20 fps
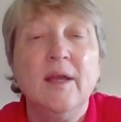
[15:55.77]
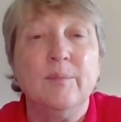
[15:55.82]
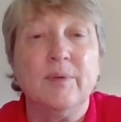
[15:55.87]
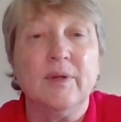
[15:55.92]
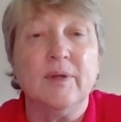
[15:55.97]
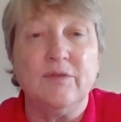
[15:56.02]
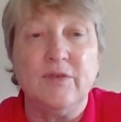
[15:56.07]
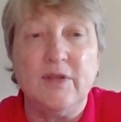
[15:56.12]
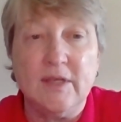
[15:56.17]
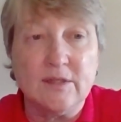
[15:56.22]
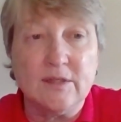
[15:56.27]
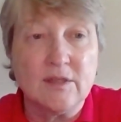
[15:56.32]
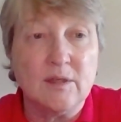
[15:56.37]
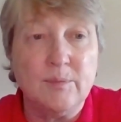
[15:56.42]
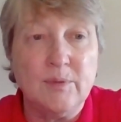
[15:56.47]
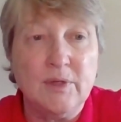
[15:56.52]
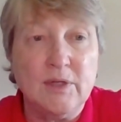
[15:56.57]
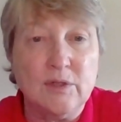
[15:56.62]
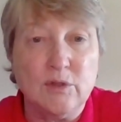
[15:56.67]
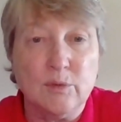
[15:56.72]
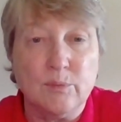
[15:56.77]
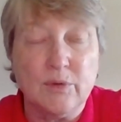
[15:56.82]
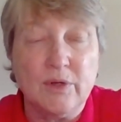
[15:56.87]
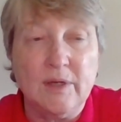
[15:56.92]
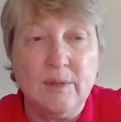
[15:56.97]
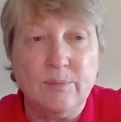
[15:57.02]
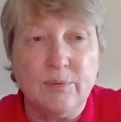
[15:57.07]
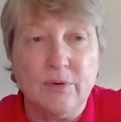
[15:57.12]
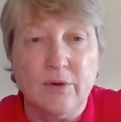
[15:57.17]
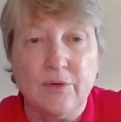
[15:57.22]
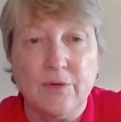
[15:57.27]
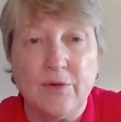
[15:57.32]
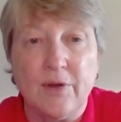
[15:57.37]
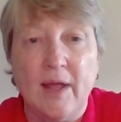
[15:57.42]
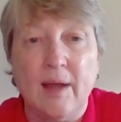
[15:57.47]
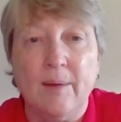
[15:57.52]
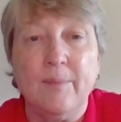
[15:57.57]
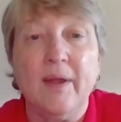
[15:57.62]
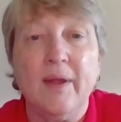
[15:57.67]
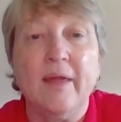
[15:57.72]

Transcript: but if he's going to be in your breeding program